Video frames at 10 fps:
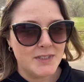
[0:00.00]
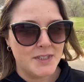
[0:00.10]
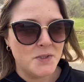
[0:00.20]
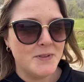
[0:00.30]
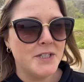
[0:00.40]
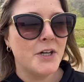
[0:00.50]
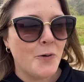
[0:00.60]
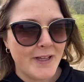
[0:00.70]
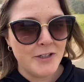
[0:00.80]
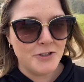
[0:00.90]
So we took a
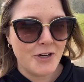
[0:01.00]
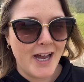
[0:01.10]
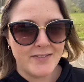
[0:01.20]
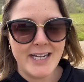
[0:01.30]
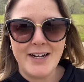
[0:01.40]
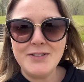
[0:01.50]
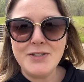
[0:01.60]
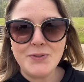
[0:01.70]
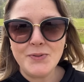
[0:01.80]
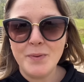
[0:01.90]
quick little drive down
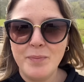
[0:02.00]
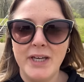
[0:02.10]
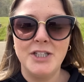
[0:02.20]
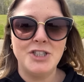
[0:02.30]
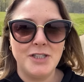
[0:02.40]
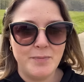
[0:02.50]
to the beach.